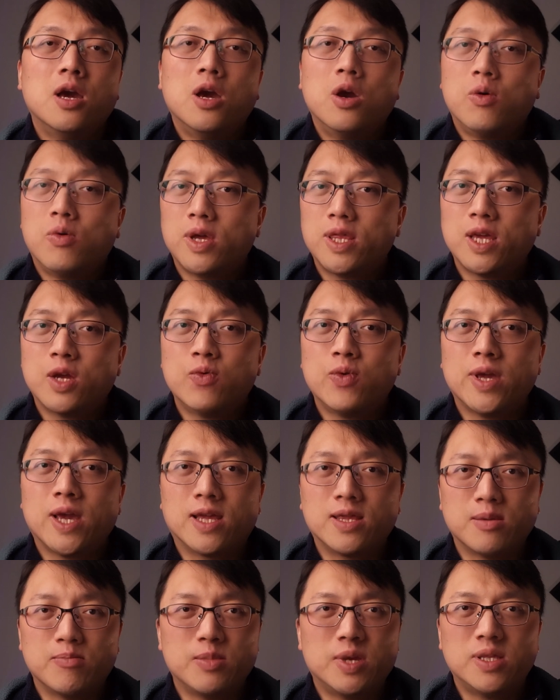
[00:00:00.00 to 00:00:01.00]
Whether we
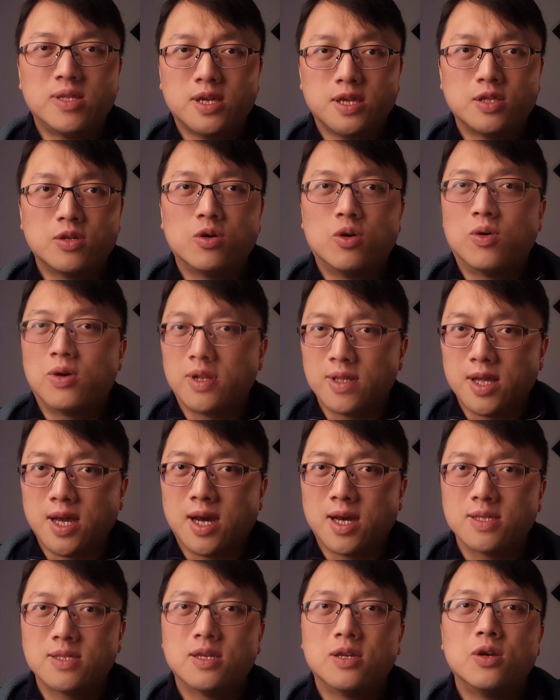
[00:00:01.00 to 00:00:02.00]
admit it or
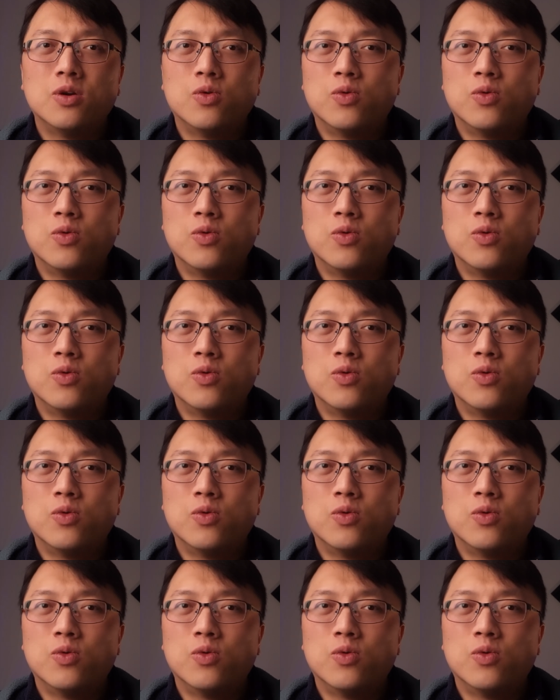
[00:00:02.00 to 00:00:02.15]
not,